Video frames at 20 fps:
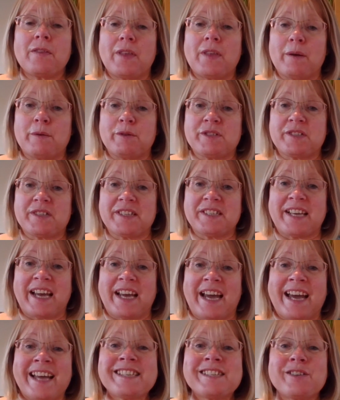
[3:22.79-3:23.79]
There was the
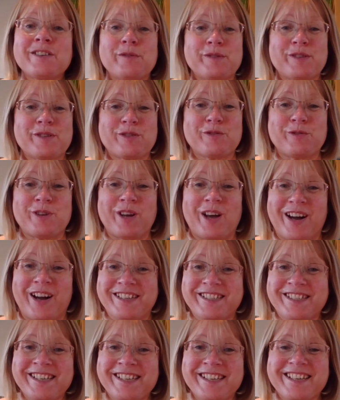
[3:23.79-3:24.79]
dad, who was called
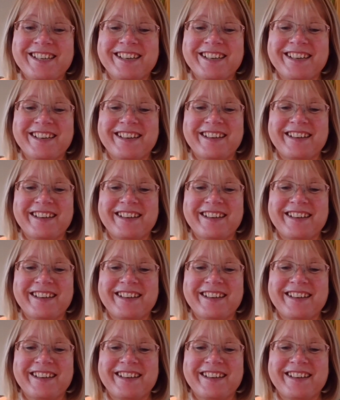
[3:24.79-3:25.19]
Isaac,